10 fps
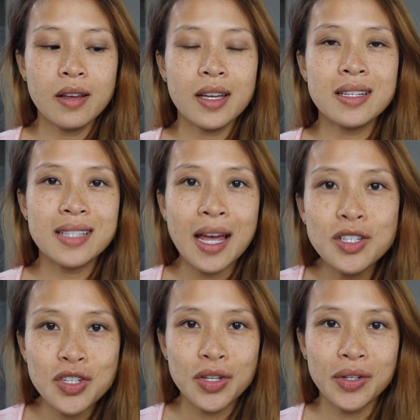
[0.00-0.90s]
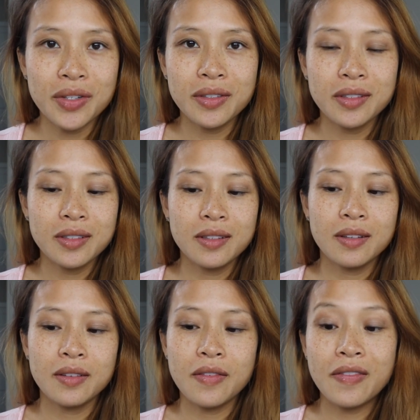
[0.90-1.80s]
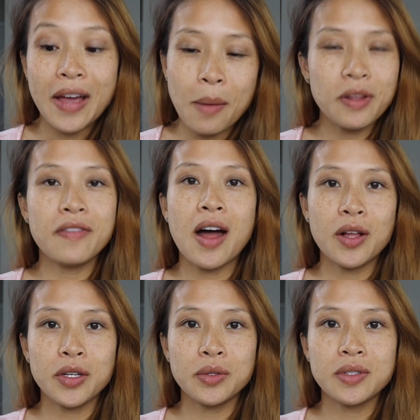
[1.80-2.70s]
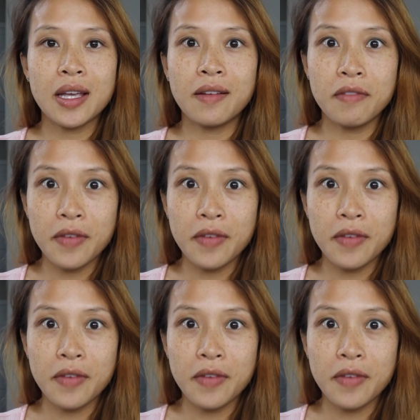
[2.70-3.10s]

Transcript: intentional family values and